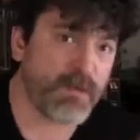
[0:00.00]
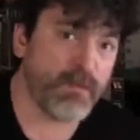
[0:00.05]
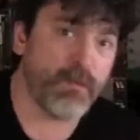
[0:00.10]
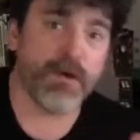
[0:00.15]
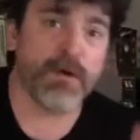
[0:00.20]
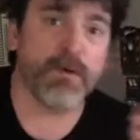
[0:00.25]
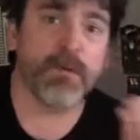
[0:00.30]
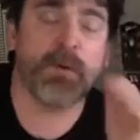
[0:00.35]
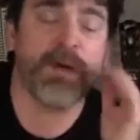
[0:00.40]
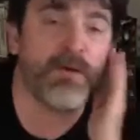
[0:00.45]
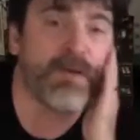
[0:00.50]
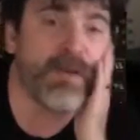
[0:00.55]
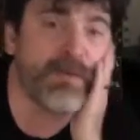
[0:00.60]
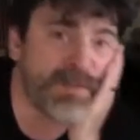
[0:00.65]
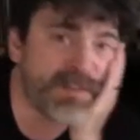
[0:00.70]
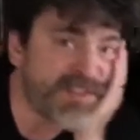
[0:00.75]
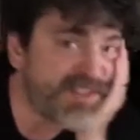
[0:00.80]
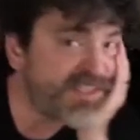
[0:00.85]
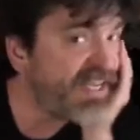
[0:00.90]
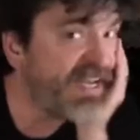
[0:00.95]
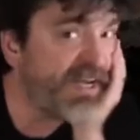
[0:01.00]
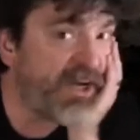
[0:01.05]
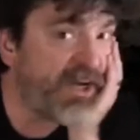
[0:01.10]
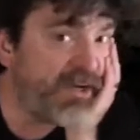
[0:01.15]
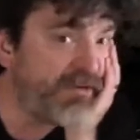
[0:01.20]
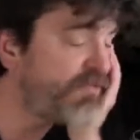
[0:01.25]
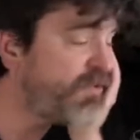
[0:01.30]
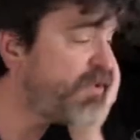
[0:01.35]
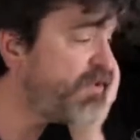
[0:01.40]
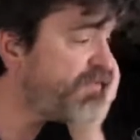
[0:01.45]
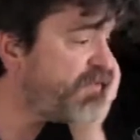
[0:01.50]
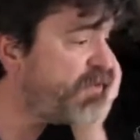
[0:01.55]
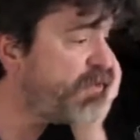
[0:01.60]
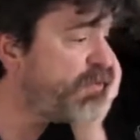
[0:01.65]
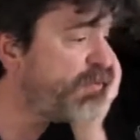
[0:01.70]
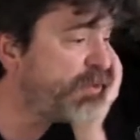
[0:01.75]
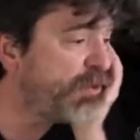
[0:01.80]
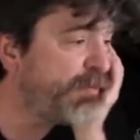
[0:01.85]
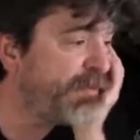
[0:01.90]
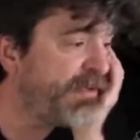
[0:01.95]
We're welcome to stay on for a few
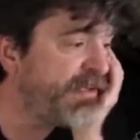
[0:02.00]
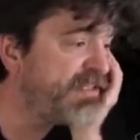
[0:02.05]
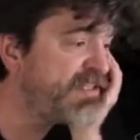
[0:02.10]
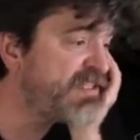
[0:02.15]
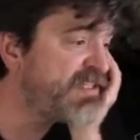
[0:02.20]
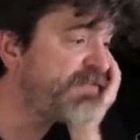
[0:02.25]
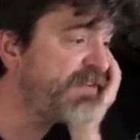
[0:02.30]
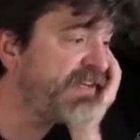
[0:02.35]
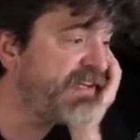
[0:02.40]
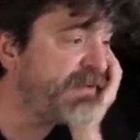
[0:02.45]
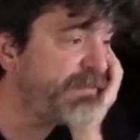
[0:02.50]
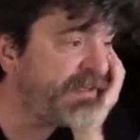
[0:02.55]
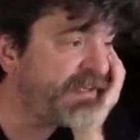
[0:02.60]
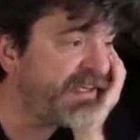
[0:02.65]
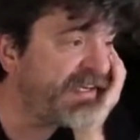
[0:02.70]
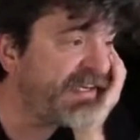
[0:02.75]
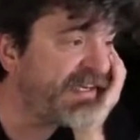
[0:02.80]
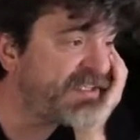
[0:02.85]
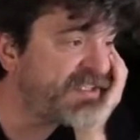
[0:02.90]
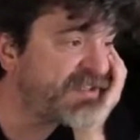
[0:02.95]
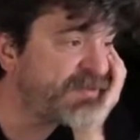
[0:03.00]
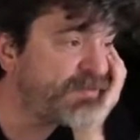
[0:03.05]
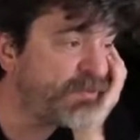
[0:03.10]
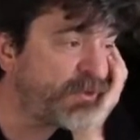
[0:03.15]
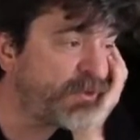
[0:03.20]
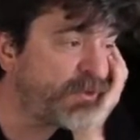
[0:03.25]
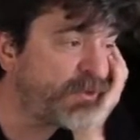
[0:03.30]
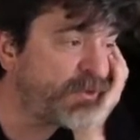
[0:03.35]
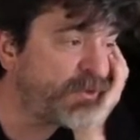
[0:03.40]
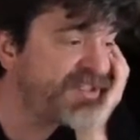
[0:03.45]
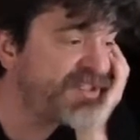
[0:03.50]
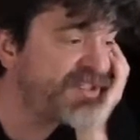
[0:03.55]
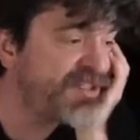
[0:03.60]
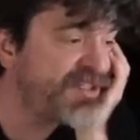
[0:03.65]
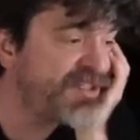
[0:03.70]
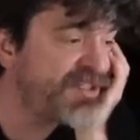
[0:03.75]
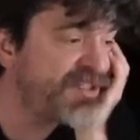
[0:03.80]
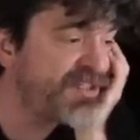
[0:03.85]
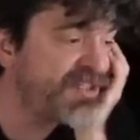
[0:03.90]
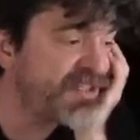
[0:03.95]
more minutes if anybody has some more
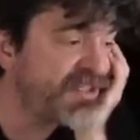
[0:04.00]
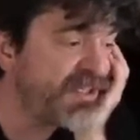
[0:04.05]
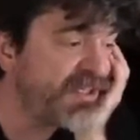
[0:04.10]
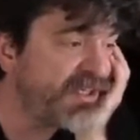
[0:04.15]
questions.